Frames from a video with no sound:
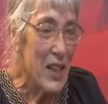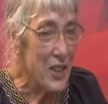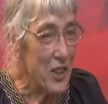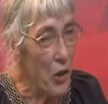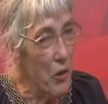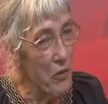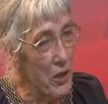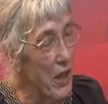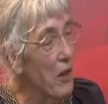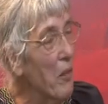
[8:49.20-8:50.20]
so
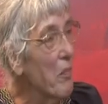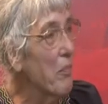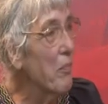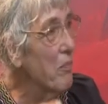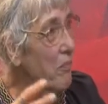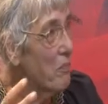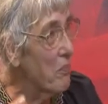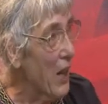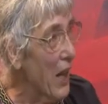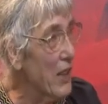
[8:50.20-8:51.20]
there are
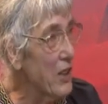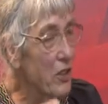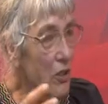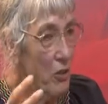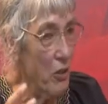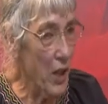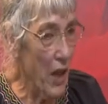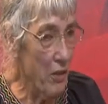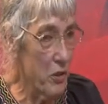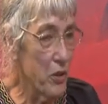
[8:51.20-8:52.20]
plans on, on
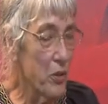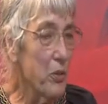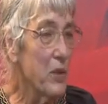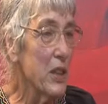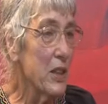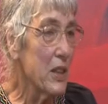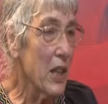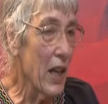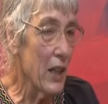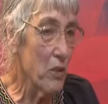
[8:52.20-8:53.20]
how to do this,
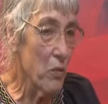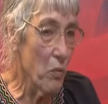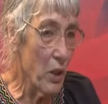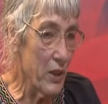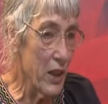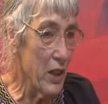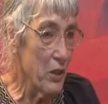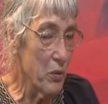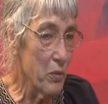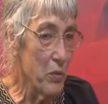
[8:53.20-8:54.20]
and what they
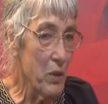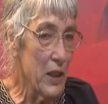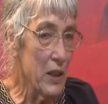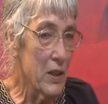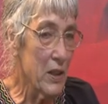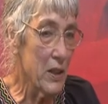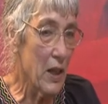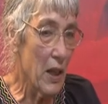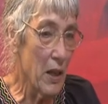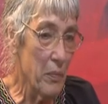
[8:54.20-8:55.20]
do is
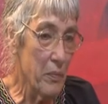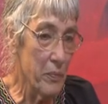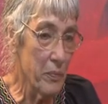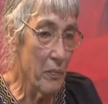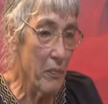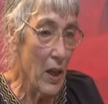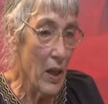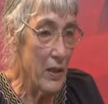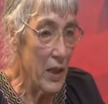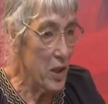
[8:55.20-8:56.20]
um,
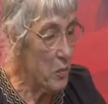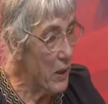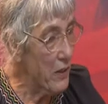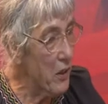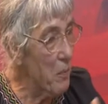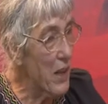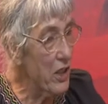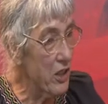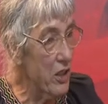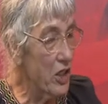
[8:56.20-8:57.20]
they spread the
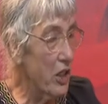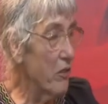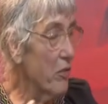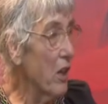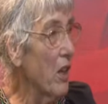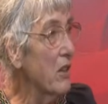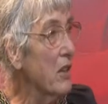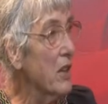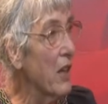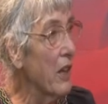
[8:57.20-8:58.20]
message in
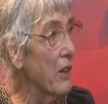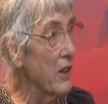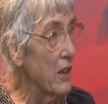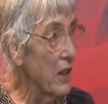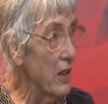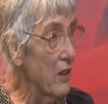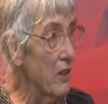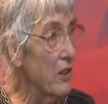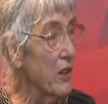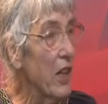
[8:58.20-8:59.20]
France and in
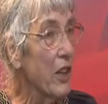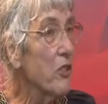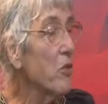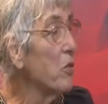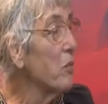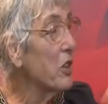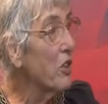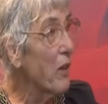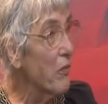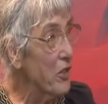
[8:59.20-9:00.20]
England, and Nkrumah
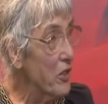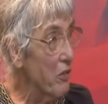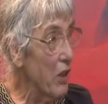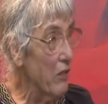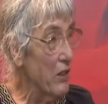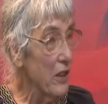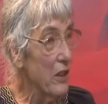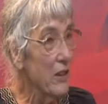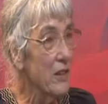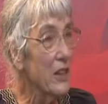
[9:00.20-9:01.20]
travels around
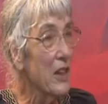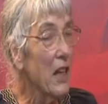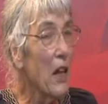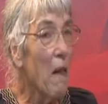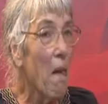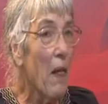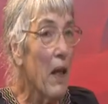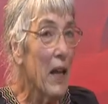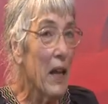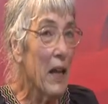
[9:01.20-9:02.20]
England.
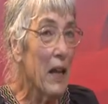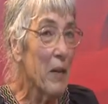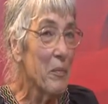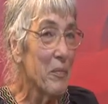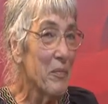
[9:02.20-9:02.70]
Um,